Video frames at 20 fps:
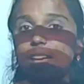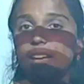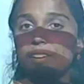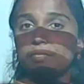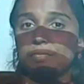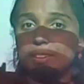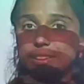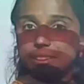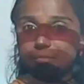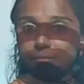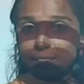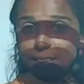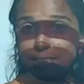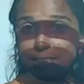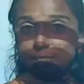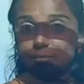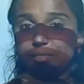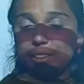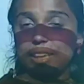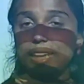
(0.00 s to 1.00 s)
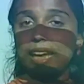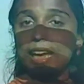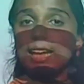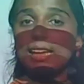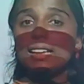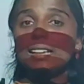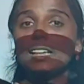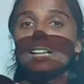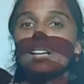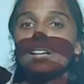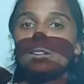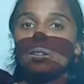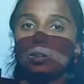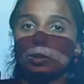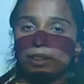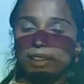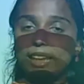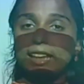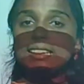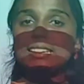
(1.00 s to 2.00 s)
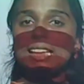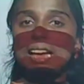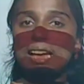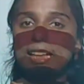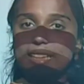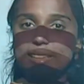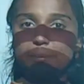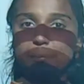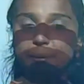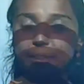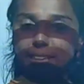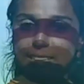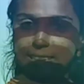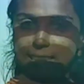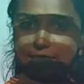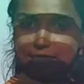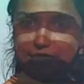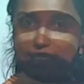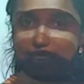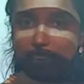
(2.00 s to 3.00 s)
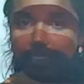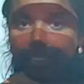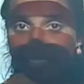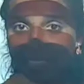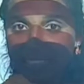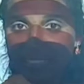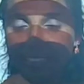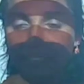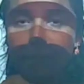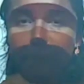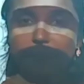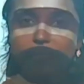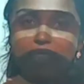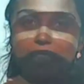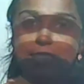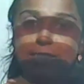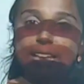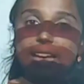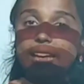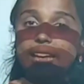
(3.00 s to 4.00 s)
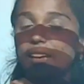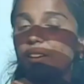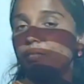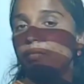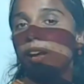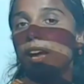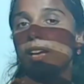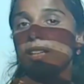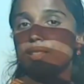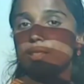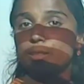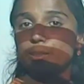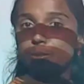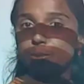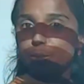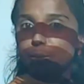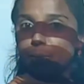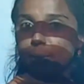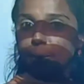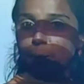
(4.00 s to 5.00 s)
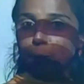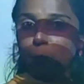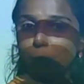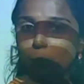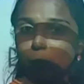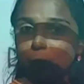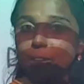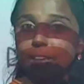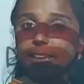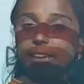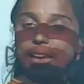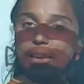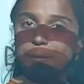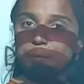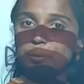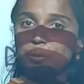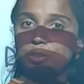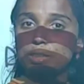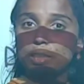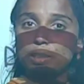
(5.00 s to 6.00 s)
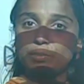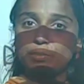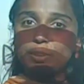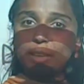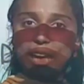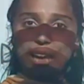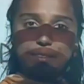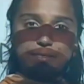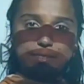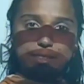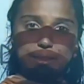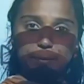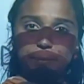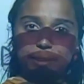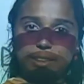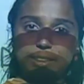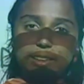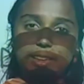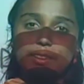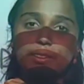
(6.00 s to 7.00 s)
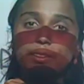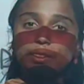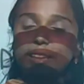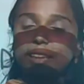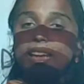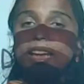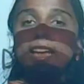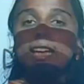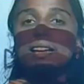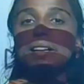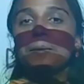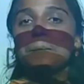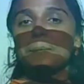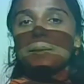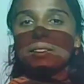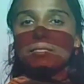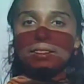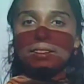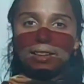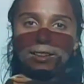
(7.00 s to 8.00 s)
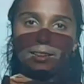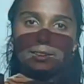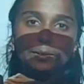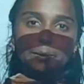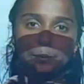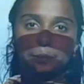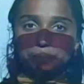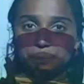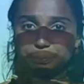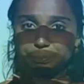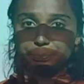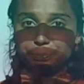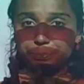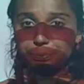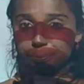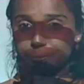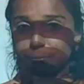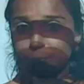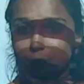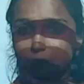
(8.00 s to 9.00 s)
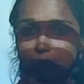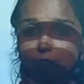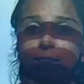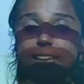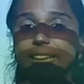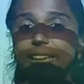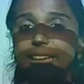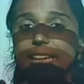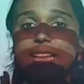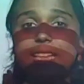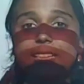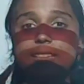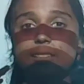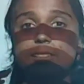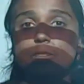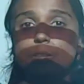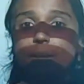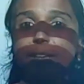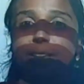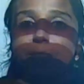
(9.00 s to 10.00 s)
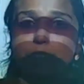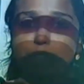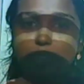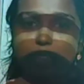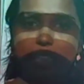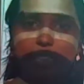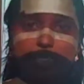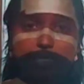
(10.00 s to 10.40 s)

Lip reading: with which we can locate other places, right? Yes, I have asked you to do a homework and most of you have submitted, okay? Very good. Yes, so in today's